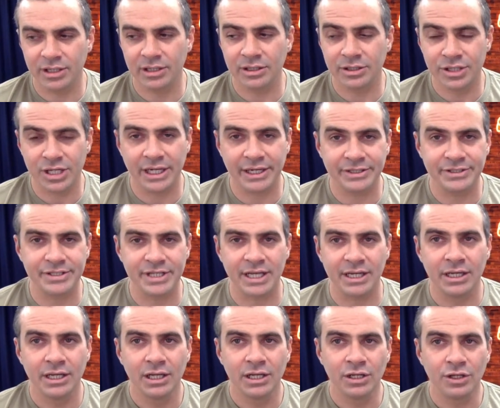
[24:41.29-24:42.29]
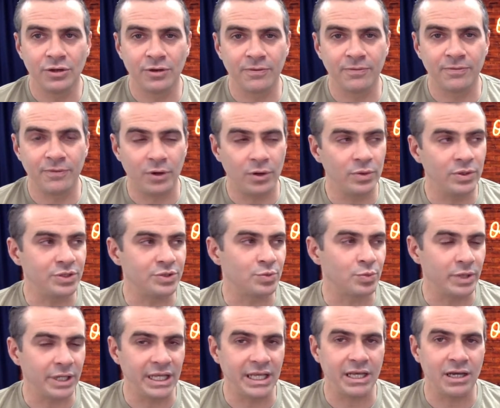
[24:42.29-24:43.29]
chance that your phone is
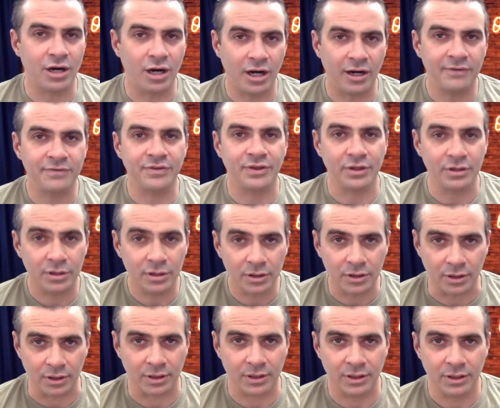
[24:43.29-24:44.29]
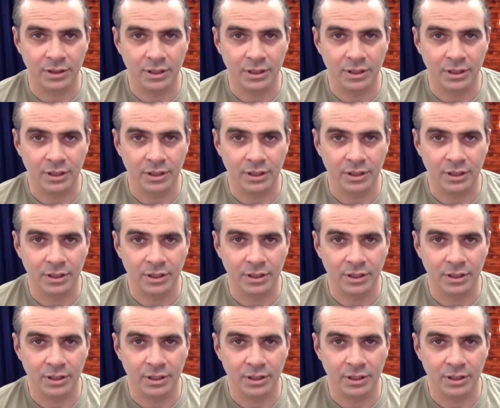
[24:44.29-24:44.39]
ringing off the hook.